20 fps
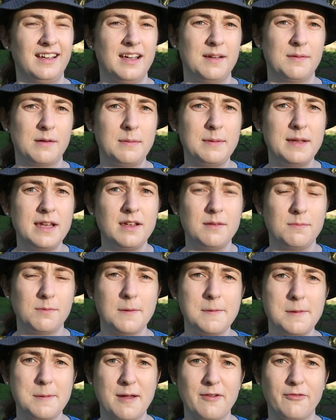
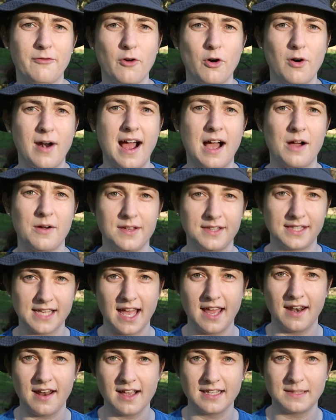probably about 4 hours,
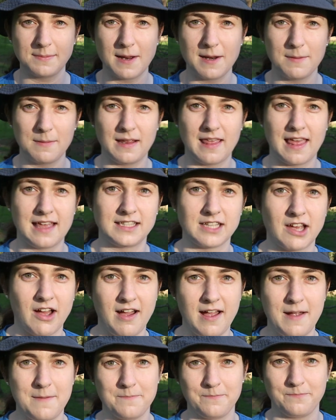and I spent a bit of that
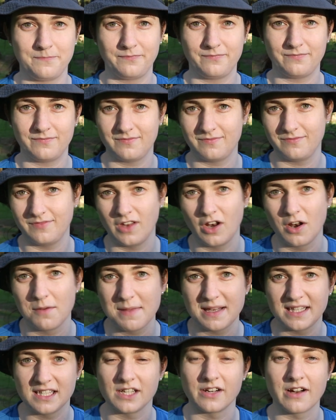time, you know,
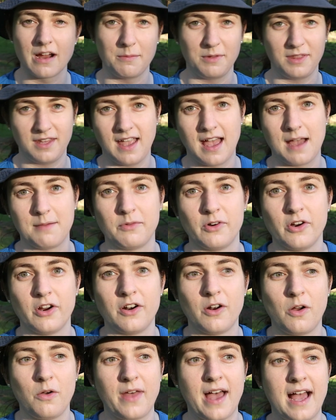messing around with the camera
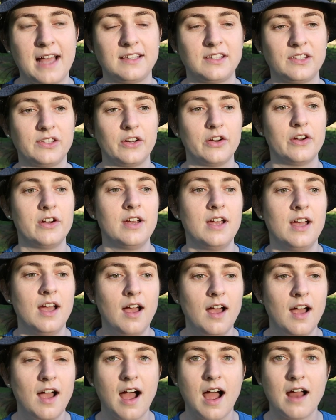and all that. So
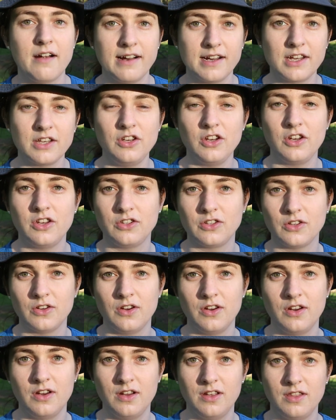I reckon you could
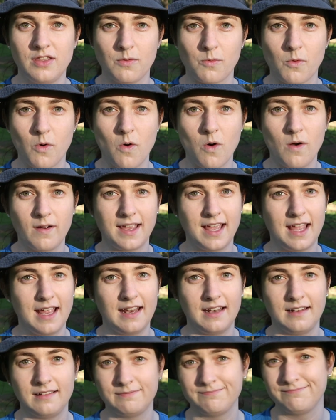do the walk
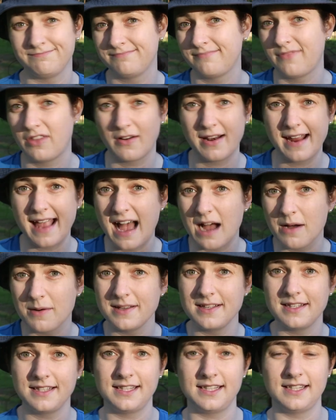in 3 hours,